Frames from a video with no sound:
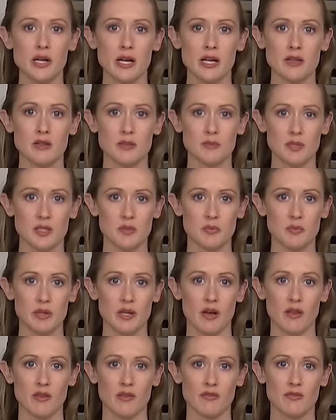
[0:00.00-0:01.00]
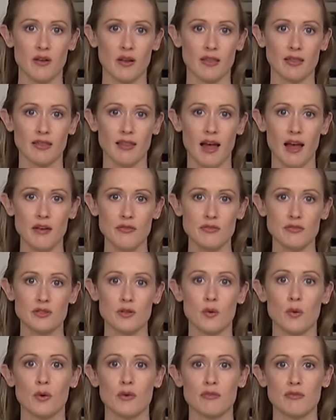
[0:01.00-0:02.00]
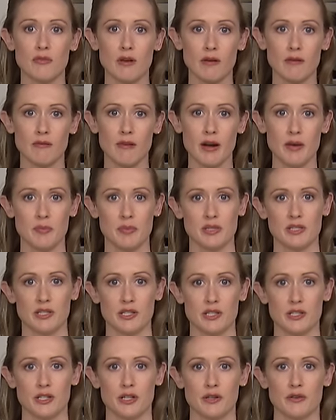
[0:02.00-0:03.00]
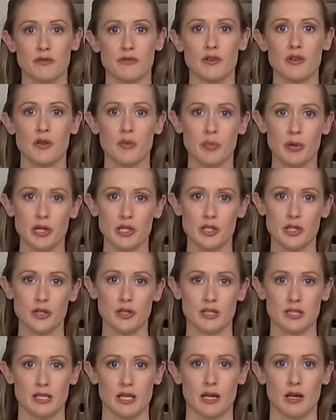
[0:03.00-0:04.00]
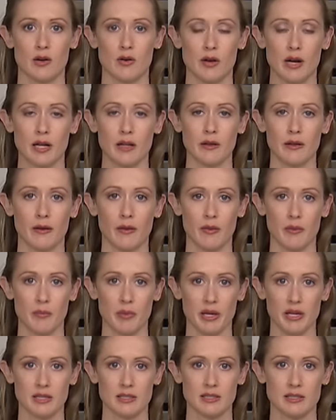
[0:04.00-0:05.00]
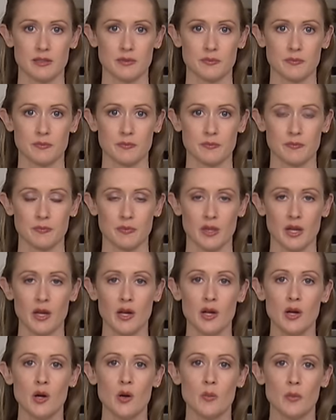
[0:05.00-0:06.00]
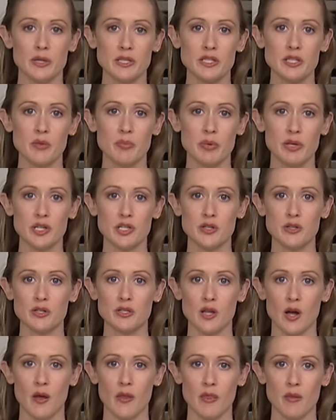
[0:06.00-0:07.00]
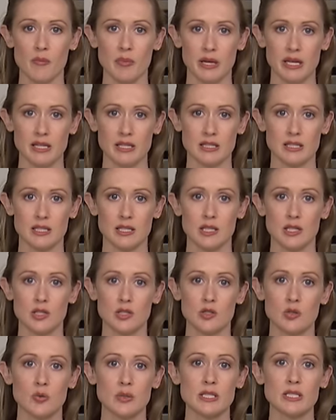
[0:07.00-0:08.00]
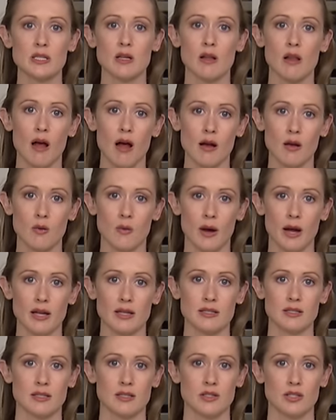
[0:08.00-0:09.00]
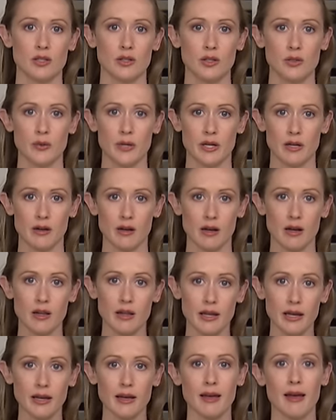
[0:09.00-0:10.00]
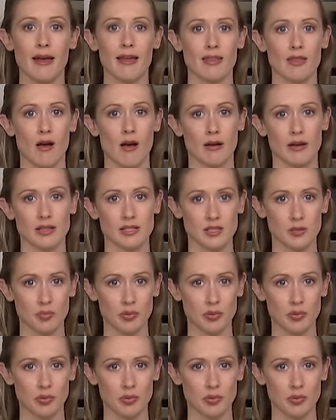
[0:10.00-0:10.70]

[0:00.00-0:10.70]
handle must be on the front left or front right position for the pitcher to sit correctly on the base. Once the pitcher is on the base, twist clockwise until you hear it click and lock into